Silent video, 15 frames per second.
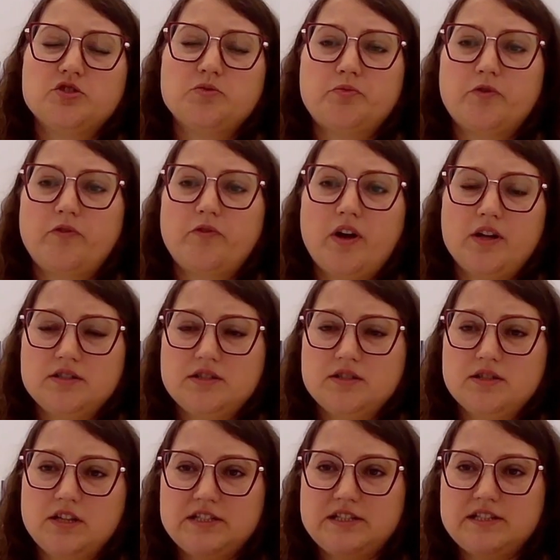to
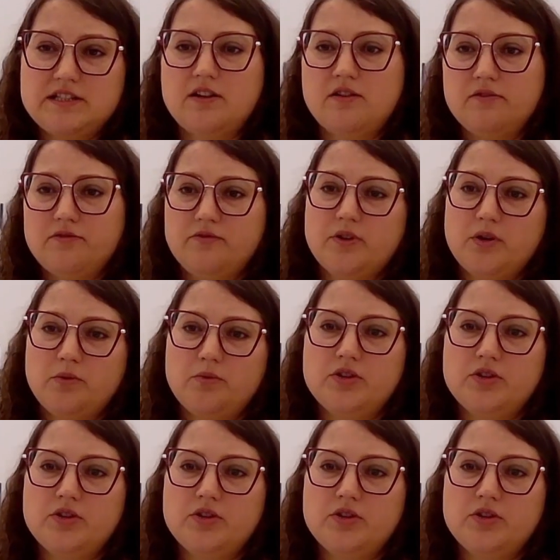provide itself